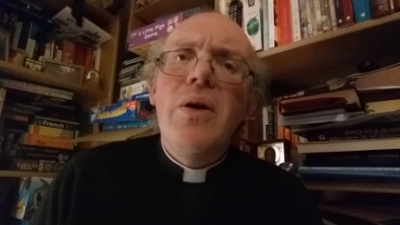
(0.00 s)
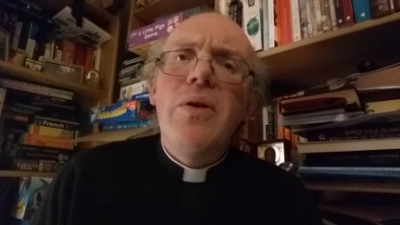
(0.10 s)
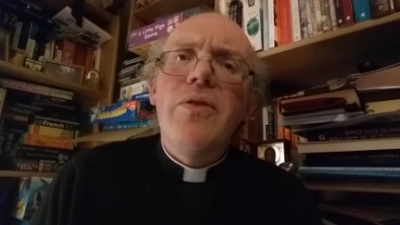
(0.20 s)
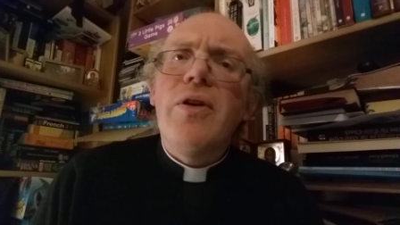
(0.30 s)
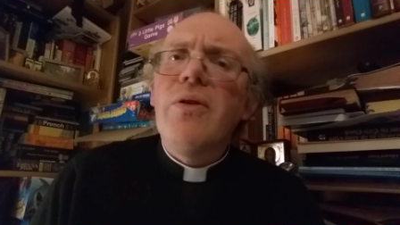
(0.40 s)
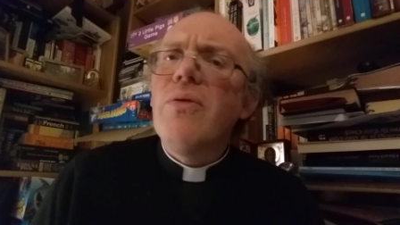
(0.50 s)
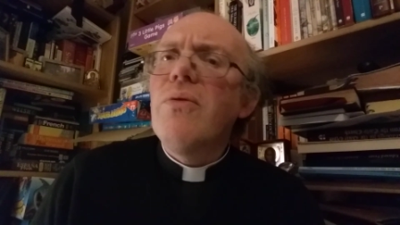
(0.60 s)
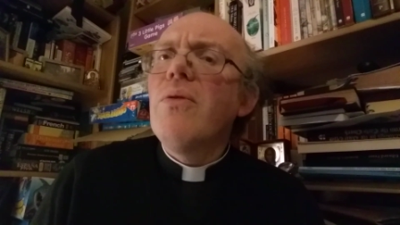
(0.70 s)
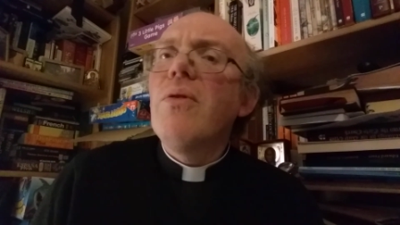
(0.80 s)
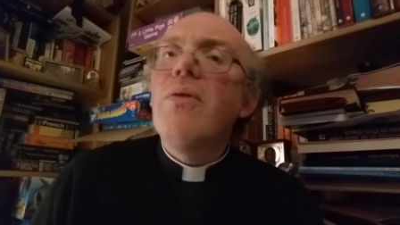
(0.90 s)
So,
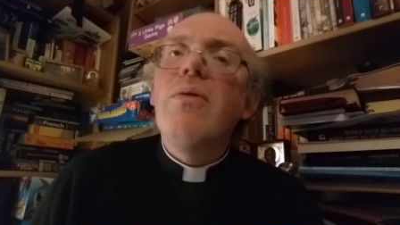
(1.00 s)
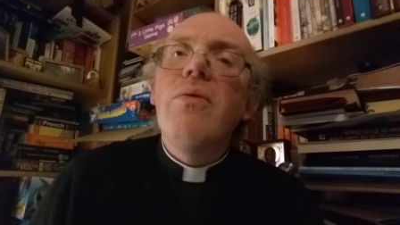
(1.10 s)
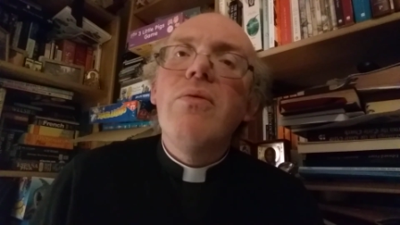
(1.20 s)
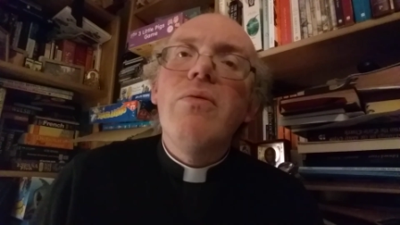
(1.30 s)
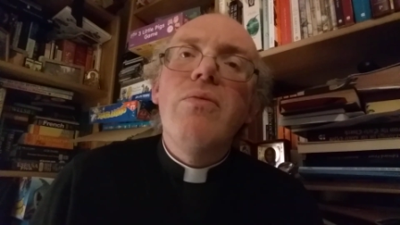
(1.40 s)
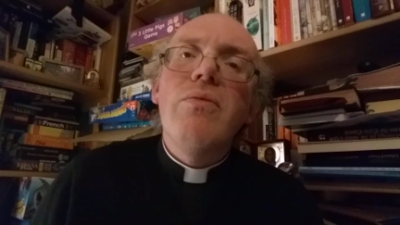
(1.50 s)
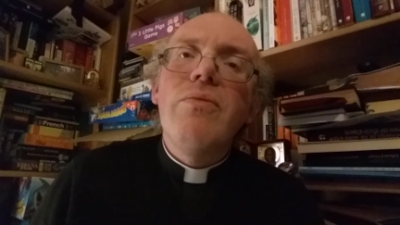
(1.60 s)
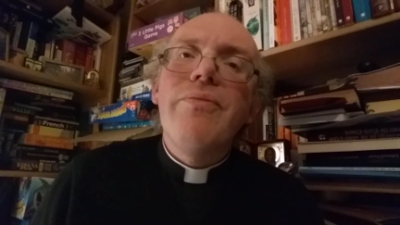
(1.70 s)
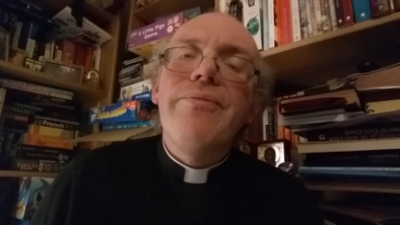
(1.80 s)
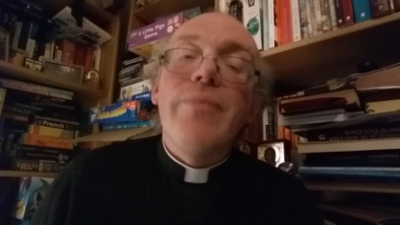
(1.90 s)

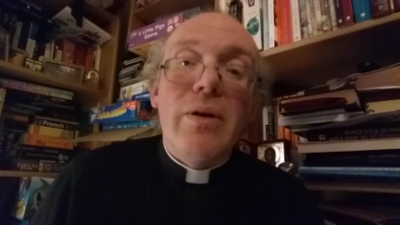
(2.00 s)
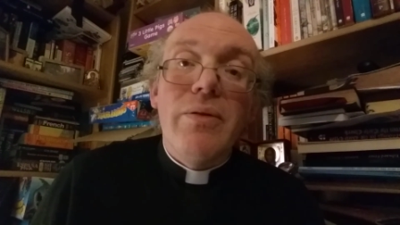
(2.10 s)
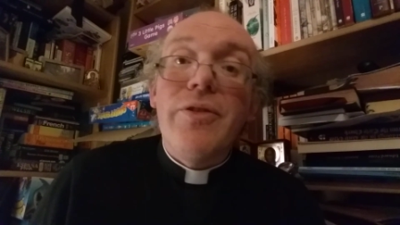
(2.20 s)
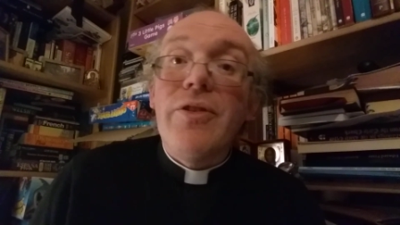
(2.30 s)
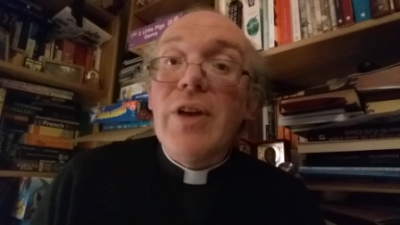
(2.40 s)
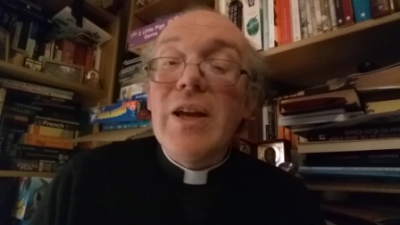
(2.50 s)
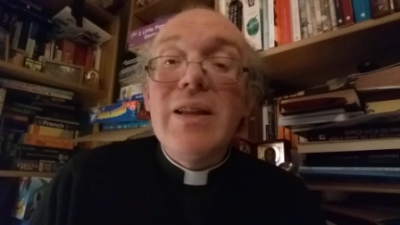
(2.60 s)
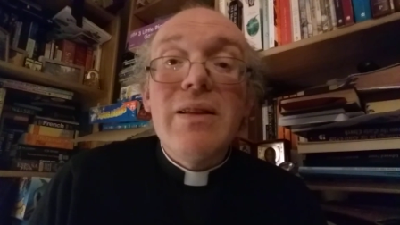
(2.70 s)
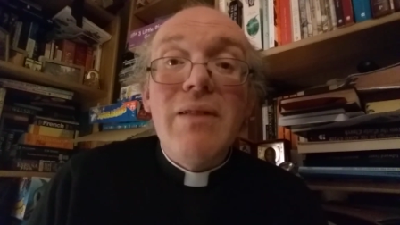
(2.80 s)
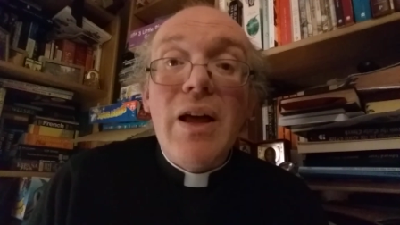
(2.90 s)
well, as I say,
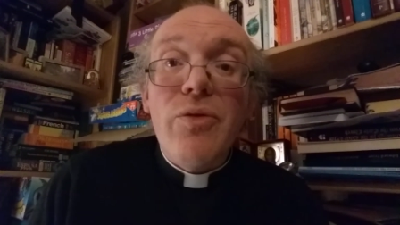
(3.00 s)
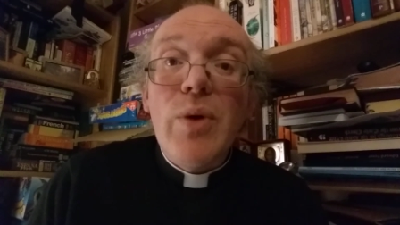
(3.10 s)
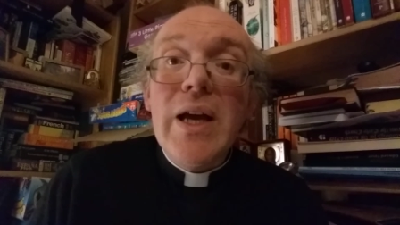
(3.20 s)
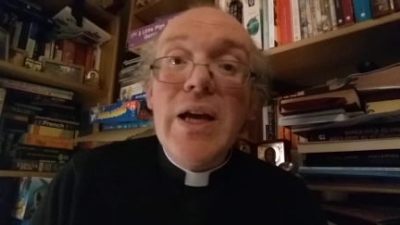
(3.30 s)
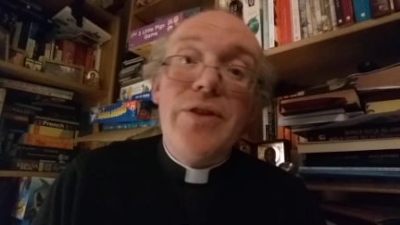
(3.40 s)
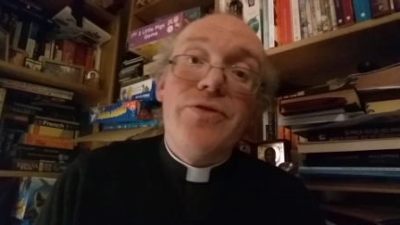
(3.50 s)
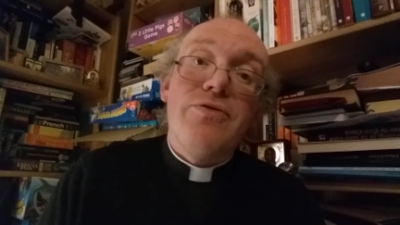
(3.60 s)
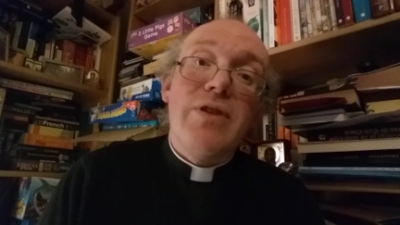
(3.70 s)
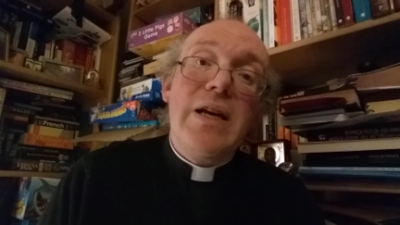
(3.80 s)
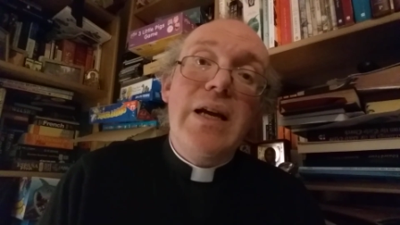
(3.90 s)
that's where
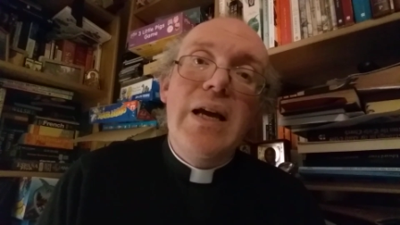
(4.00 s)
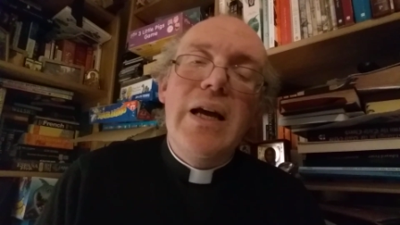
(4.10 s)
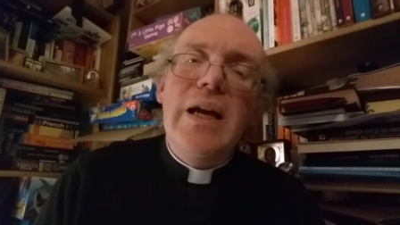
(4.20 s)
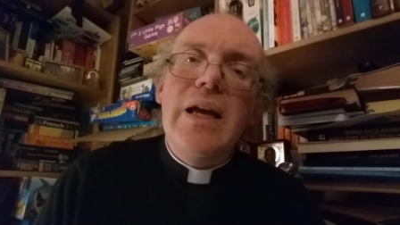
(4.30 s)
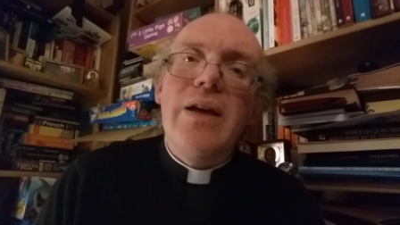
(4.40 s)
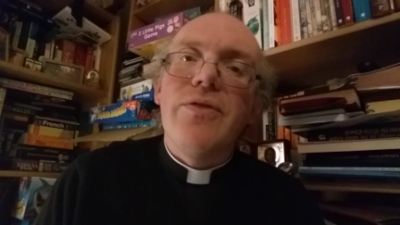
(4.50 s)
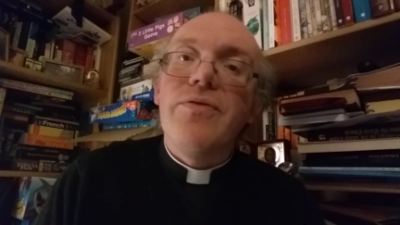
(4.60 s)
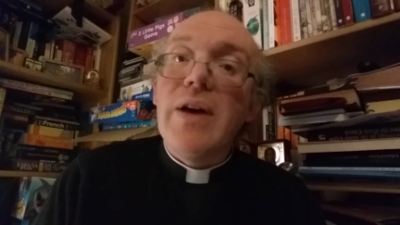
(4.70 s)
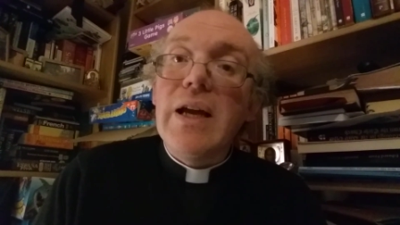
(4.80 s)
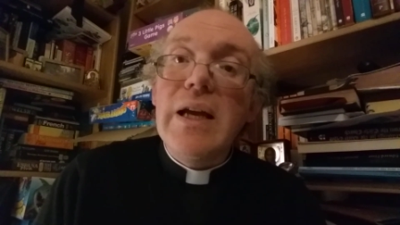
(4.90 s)
history is
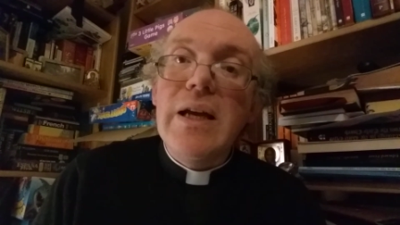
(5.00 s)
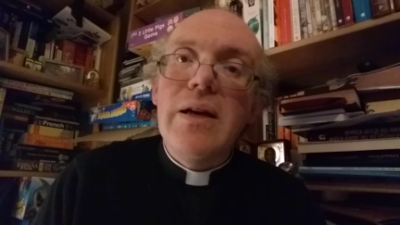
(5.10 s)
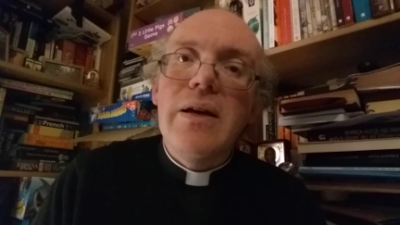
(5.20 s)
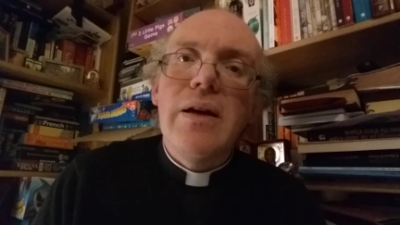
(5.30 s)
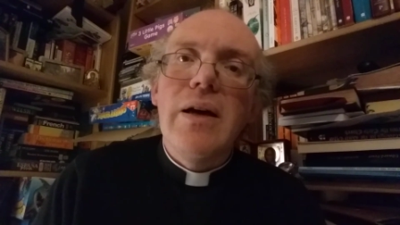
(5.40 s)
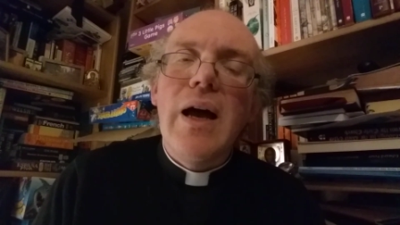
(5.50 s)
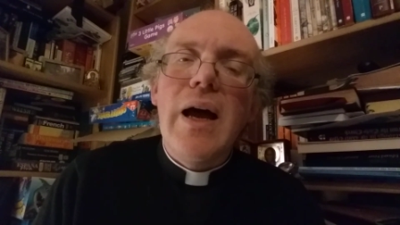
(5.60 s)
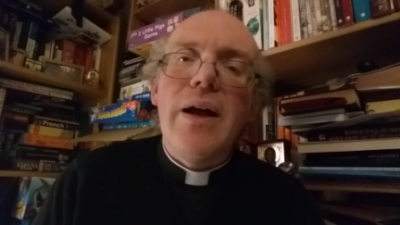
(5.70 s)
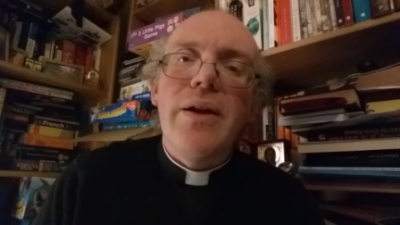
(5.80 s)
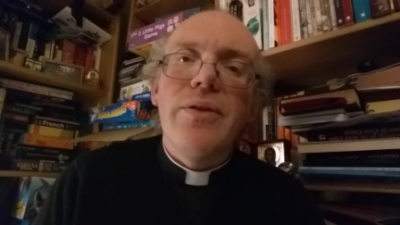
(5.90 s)
vague
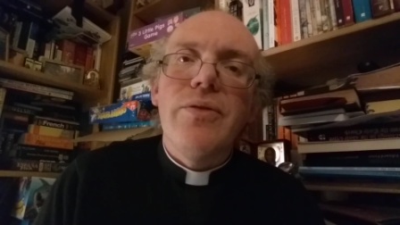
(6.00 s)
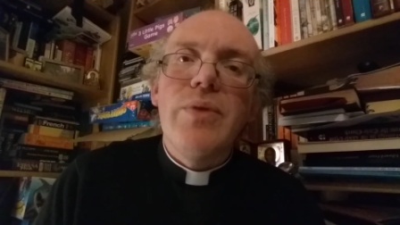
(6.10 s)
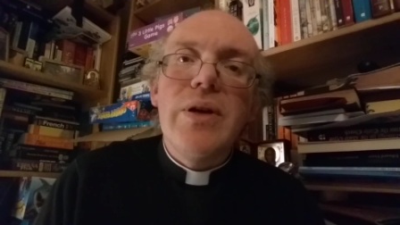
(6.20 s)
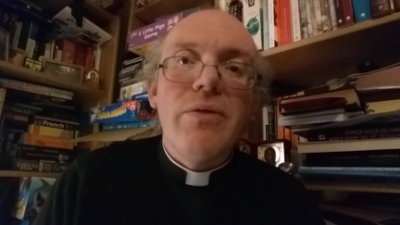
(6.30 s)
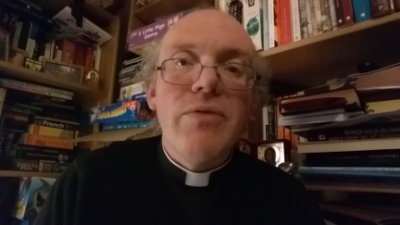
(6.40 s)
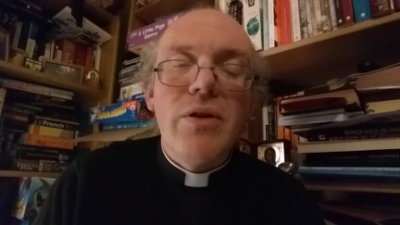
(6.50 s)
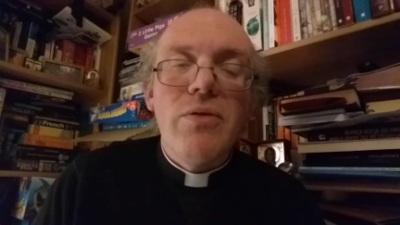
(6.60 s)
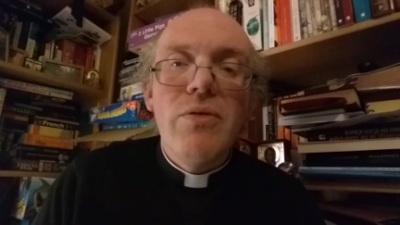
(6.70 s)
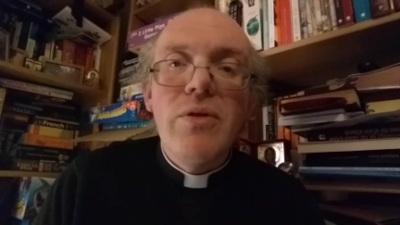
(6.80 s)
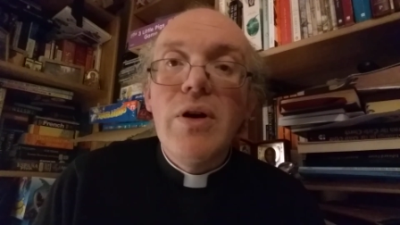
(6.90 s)
and we don't
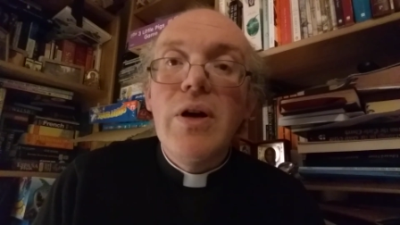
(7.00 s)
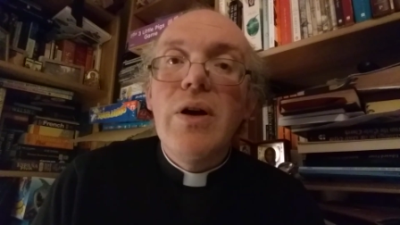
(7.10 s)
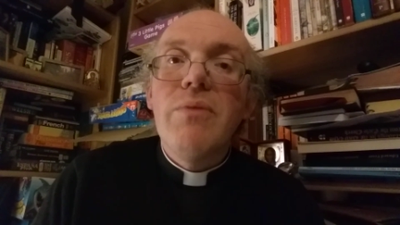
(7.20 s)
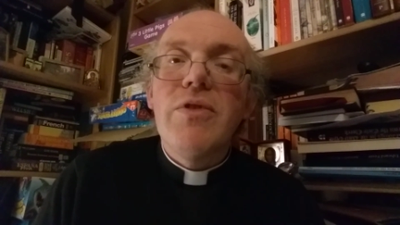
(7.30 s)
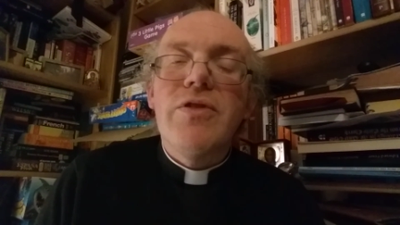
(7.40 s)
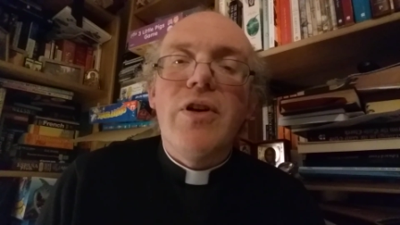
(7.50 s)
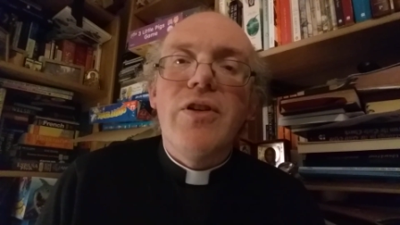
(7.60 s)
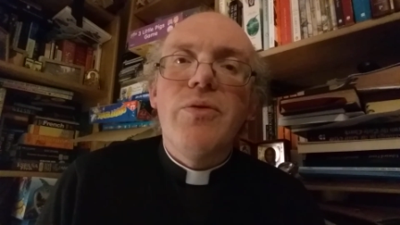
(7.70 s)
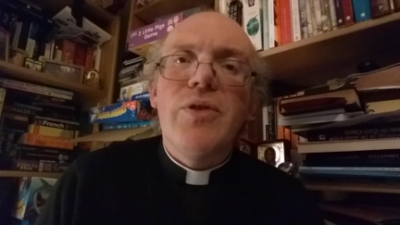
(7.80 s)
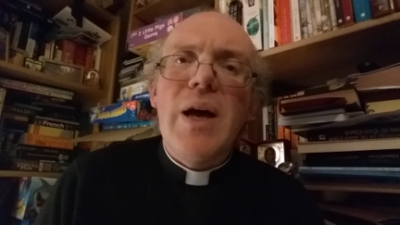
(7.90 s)
know
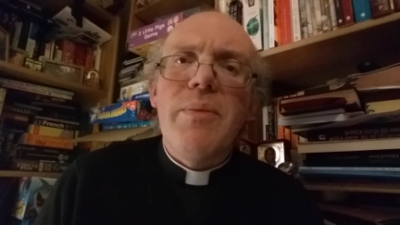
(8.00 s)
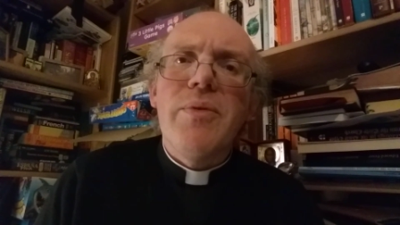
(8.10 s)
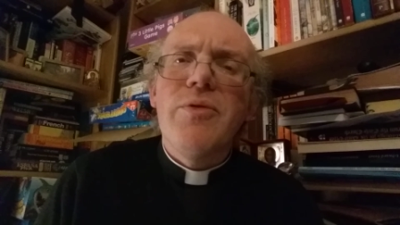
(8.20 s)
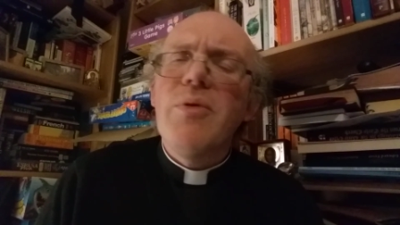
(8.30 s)
precisely what happens.